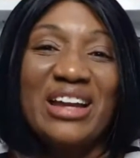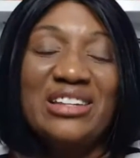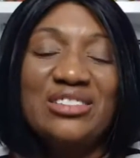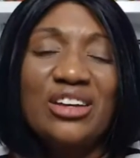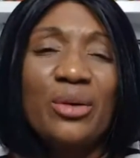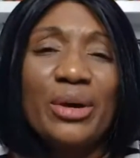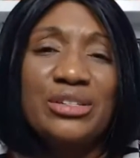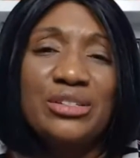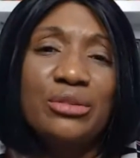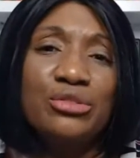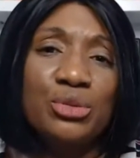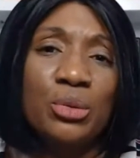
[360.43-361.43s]
It's always
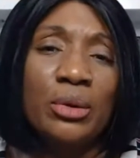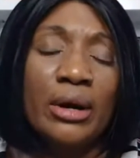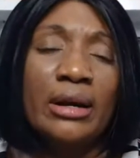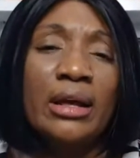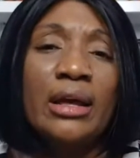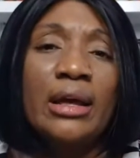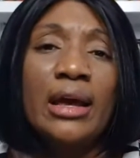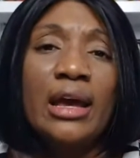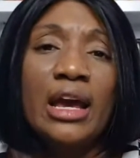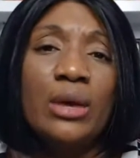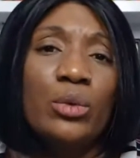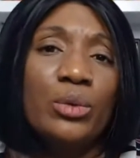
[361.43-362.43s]
so short.
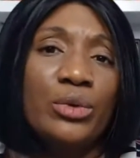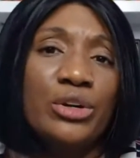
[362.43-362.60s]
And when we're